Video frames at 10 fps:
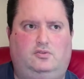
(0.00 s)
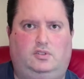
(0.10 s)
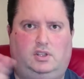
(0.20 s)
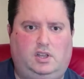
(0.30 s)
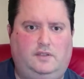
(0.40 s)
or
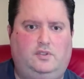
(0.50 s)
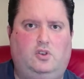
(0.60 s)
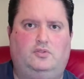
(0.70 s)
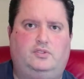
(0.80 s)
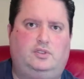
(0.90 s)
a live
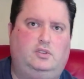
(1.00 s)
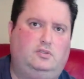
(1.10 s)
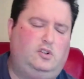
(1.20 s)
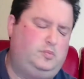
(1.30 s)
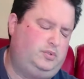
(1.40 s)
concert,
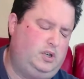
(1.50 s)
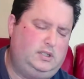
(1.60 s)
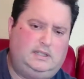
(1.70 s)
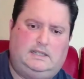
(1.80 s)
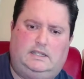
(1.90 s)
opera,